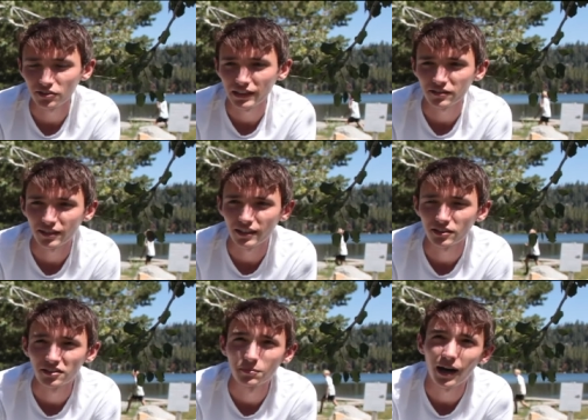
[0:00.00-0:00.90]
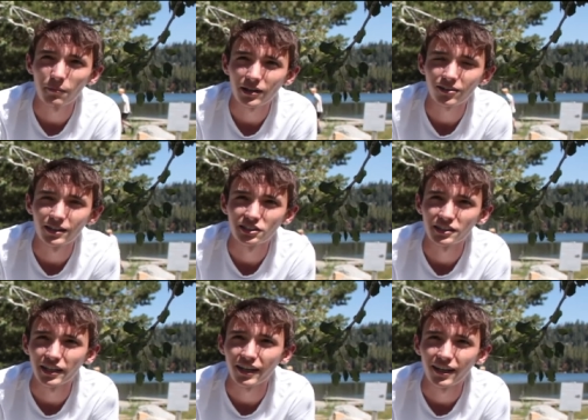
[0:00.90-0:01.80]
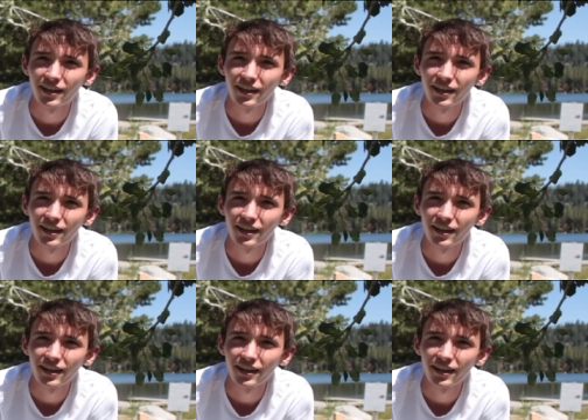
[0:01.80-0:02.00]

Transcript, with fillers: transferring into is biomedical engineering,